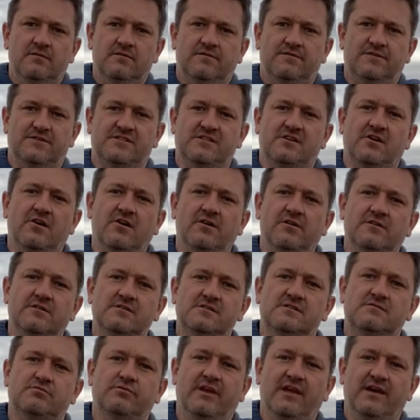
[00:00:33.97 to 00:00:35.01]
For
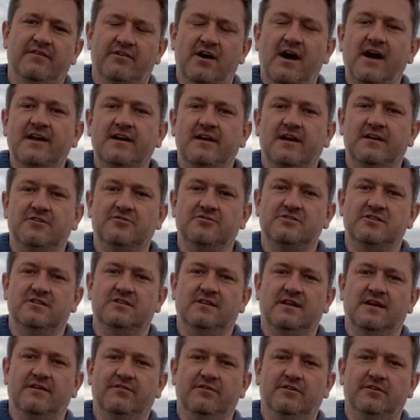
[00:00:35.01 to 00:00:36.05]
starters, we have high
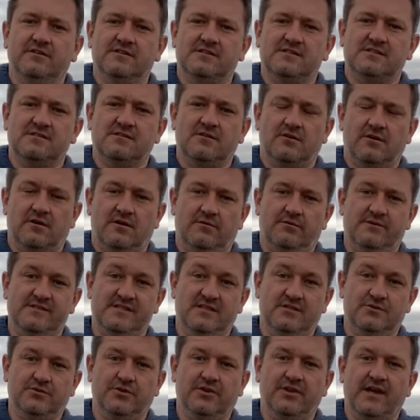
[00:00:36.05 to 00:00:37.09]
nitrogen levels, or
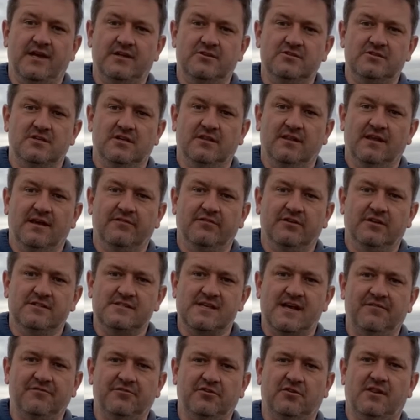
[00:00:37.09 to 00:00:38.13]
residual nitrogen levels,
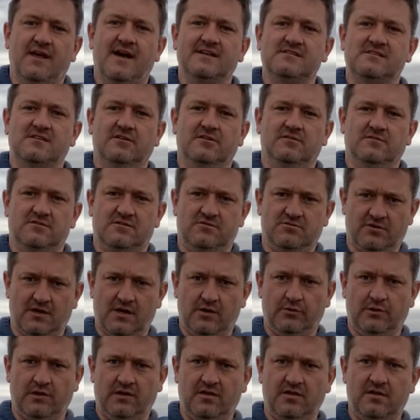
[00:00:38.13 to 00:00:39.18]
after last year's
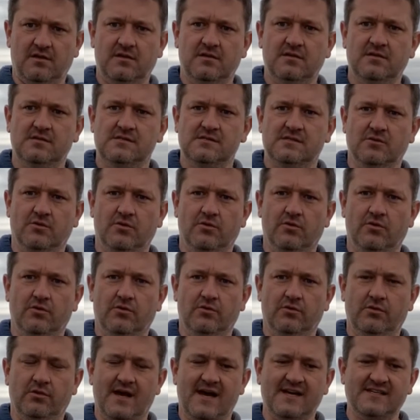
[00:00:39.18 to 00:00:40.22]
drought.
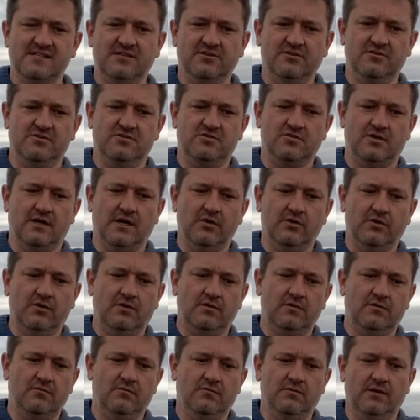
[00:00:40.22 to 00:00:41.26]
So last year's drought,
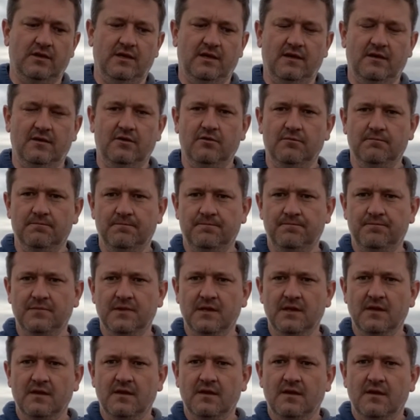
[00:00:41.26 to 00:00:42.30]
we
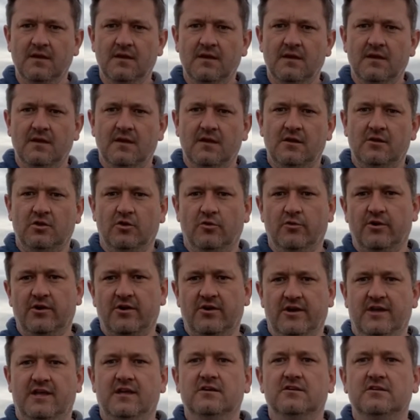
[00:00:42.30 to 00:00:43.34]
lowered
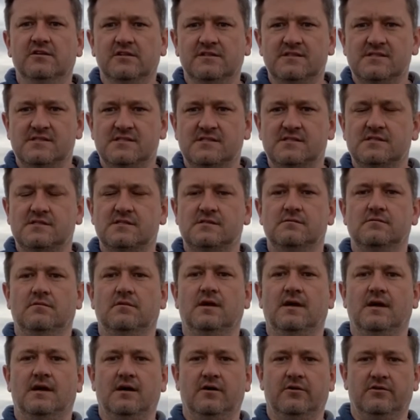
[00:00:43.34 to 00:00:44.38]
our yields.
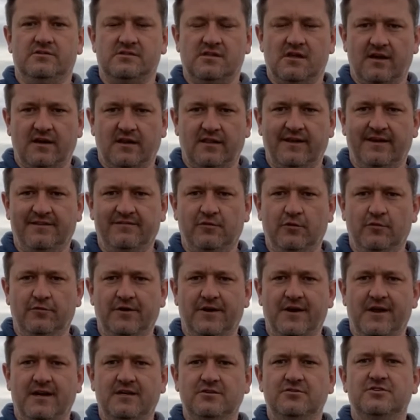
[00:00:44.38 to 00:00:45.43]
There was a lot of
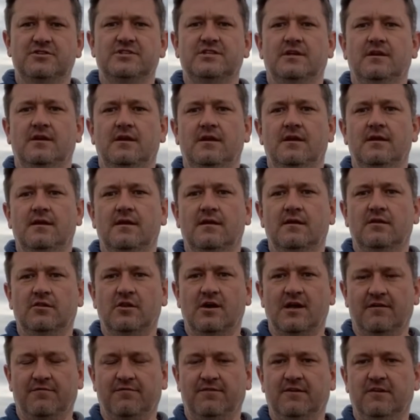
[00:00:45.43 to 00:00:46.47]
leftover nitrogen. A
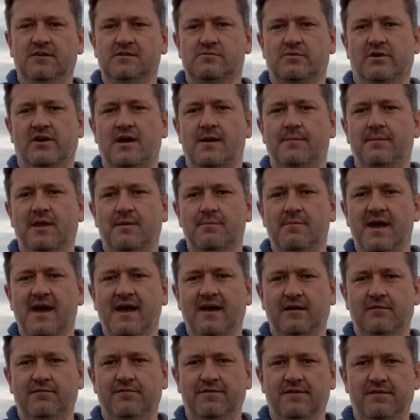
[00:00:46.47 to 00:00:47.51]
lot of fields were coming
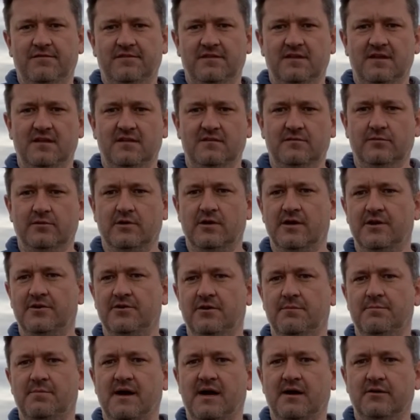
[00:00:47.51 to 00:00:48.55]
back 50 to
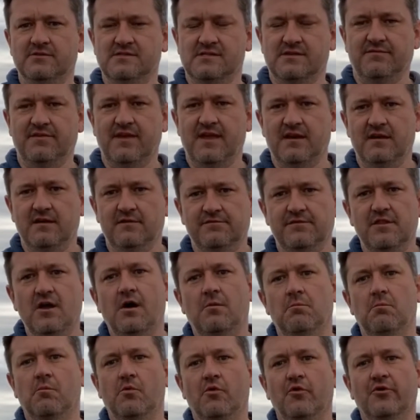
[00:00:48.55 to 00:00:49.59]
100 pounds of N, if
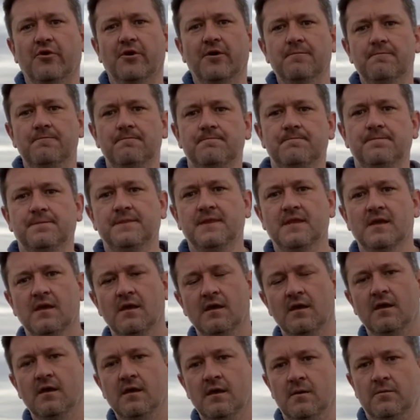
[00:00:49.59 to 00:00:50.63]
not more.
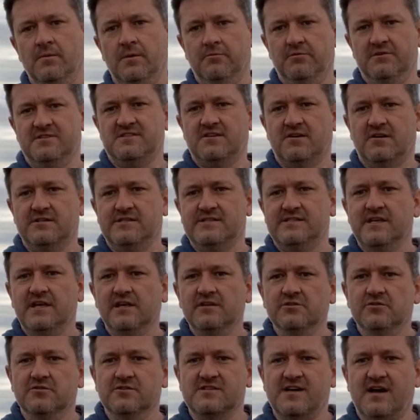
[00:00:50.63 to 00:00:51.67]
When we start
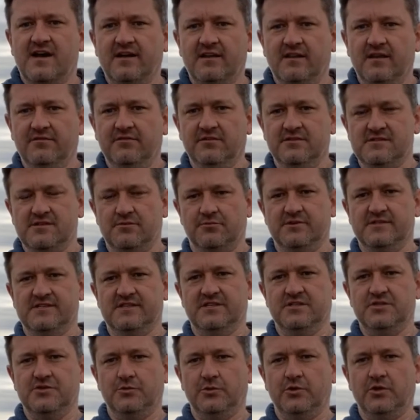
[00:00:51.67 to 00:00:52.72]
seeing those high levels of
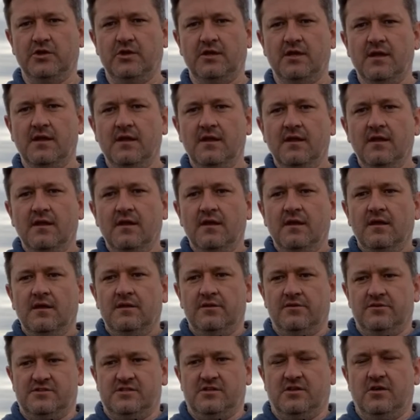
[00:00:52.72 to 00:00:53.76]
residual,
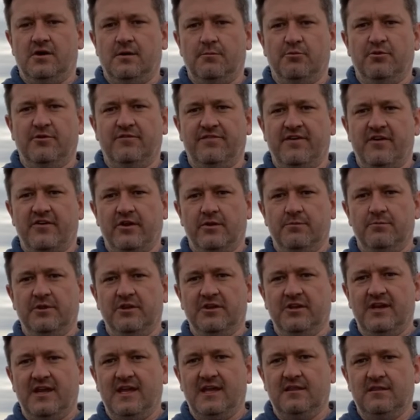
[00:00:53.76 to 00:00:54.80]
there's a lot more
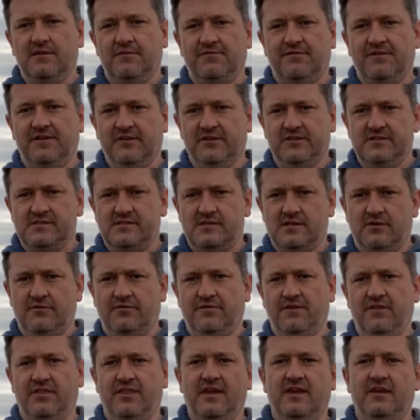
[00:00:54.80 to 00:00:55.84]
variability in the fields. Now,
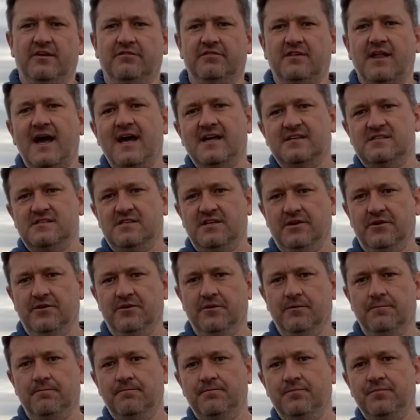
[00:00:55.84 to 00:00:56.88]
if you think of last
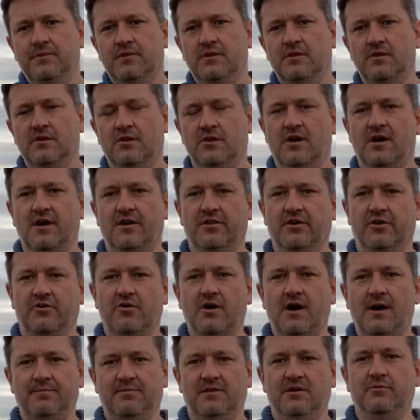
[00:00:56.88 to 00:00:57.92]
year, a lot of the
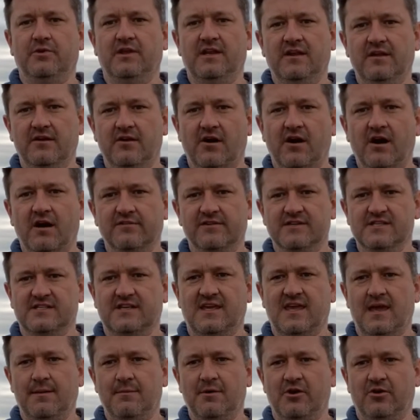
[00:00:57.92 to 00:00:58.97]
crop that we did harvest
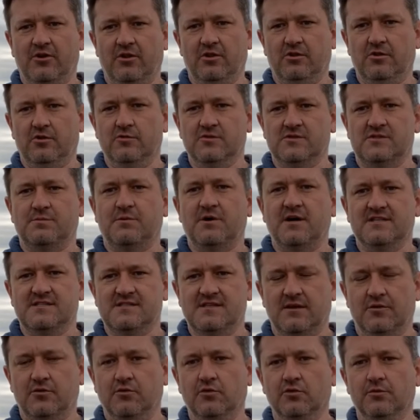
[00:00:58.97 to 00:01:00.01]
came out of the low spots
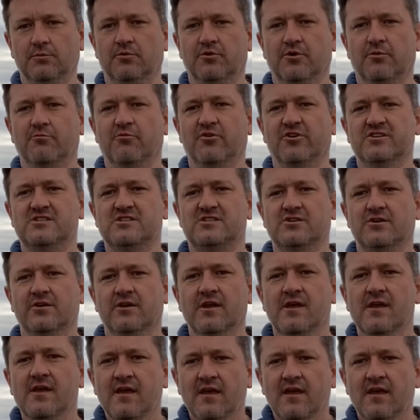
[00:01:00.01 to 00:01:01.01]
that hold more moisture,